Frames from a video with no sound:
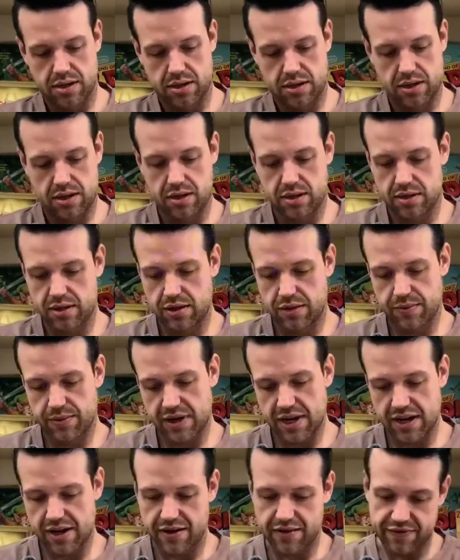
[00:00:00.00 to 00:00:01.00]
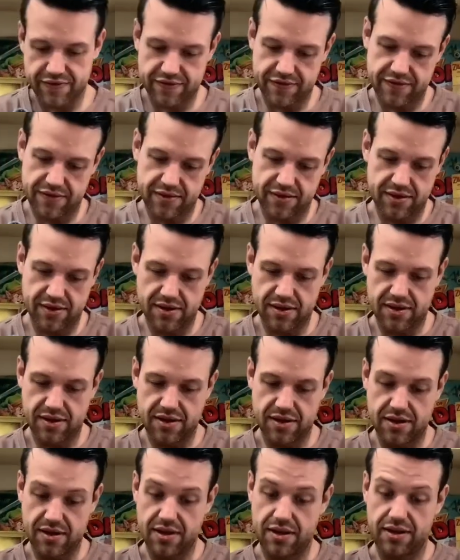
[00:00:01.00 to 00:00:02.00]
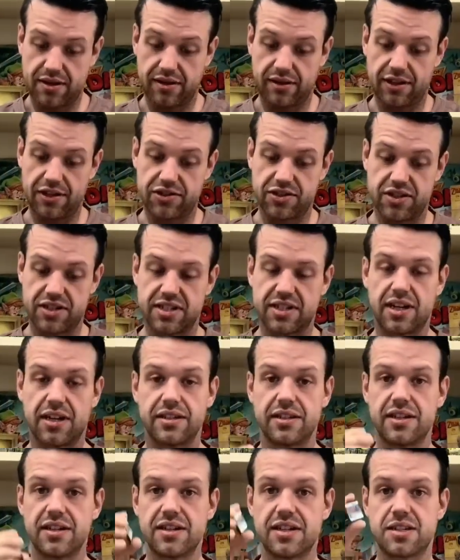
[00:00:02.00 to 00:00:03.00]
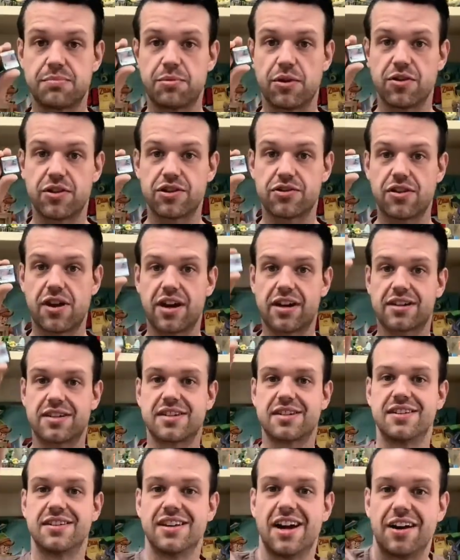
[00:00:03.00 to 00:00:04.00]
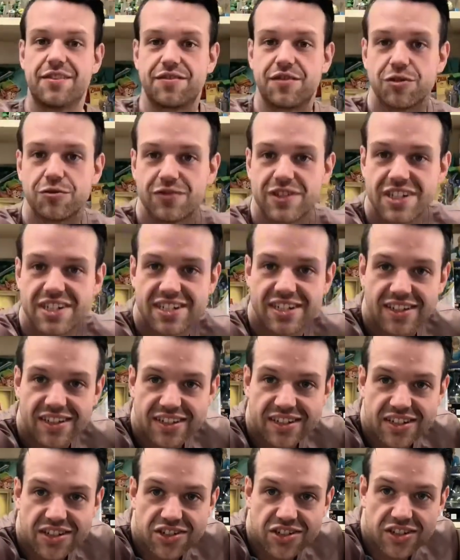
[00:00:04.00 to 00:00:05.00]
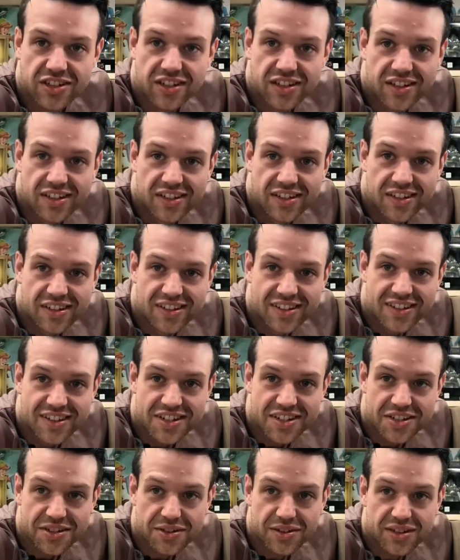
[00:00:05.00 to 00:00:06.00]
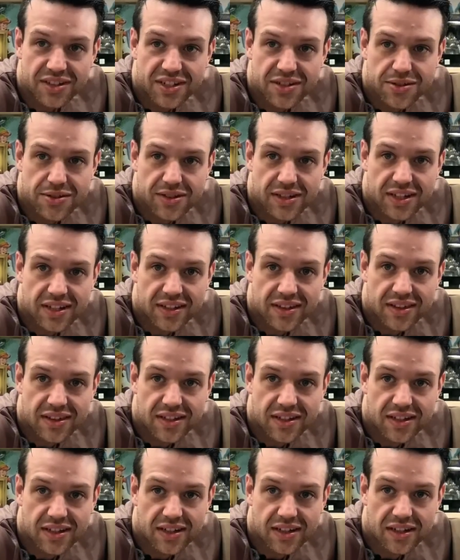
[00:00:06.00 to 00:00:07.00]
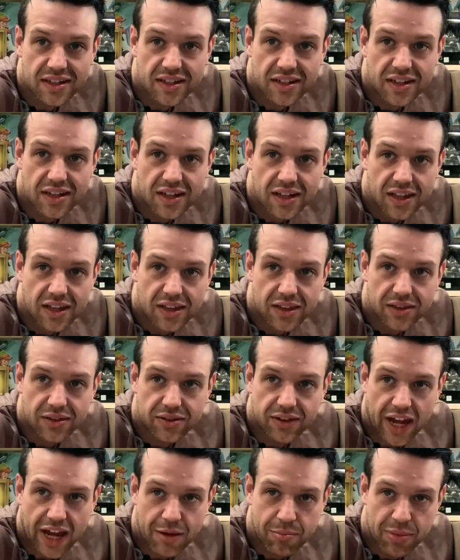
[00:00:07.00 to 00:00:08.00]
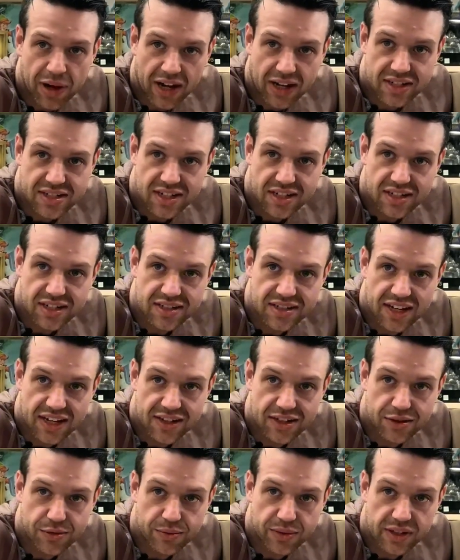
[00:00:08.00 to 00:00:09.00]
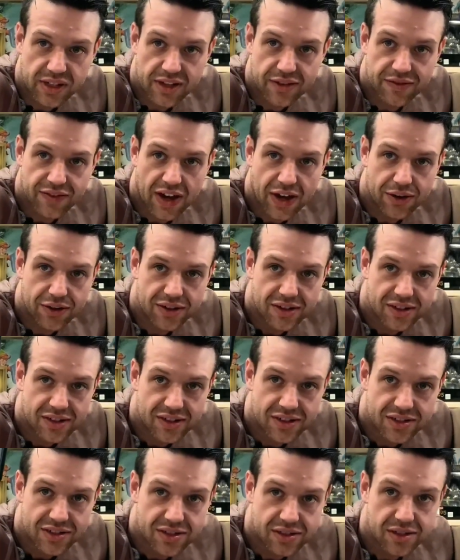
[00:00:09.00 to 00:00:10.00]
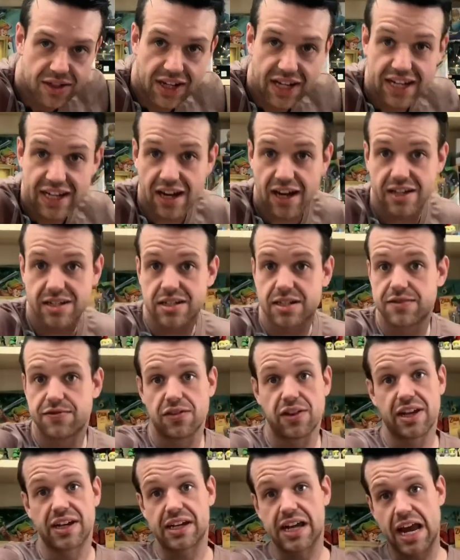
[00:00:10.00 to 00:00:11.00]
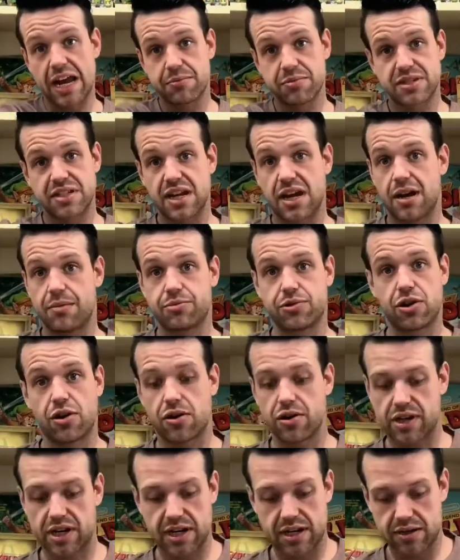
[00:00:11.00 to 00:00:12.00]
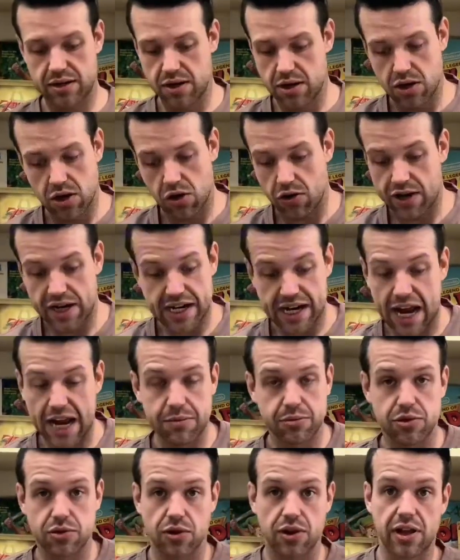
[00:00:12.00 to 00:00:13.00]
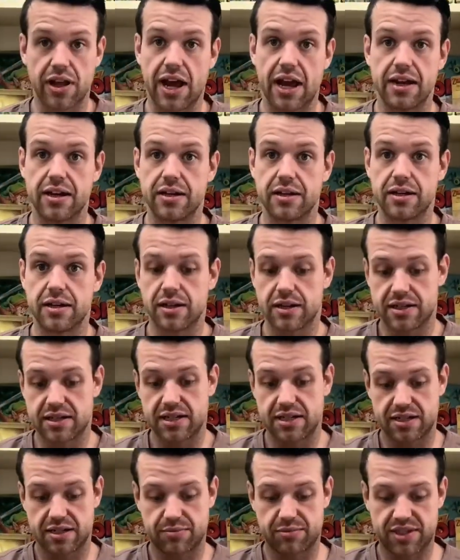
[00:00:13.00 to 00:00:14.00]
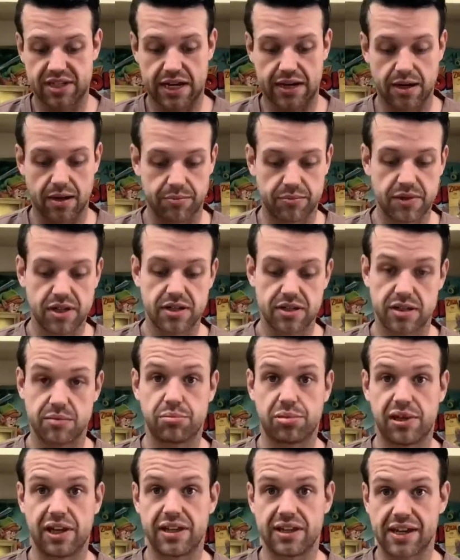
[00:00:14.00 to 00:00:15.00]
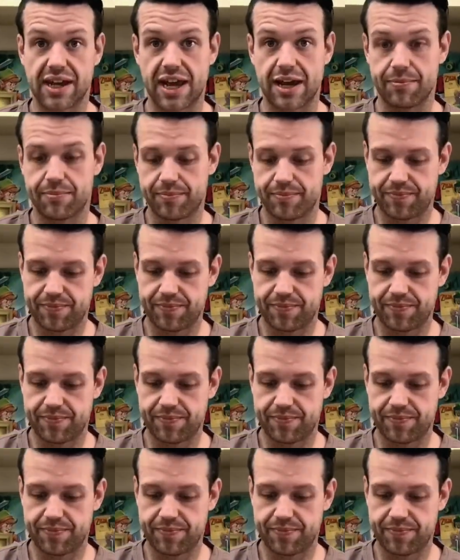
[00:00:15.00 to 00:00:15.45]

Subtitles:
And here we have Legend of Zelda Spirit Tracks, not for resale edition. So these are like the little game packs that Nintendo would give out to kiosks for like GameStop, Target, or any game store that had a system set up to play the game.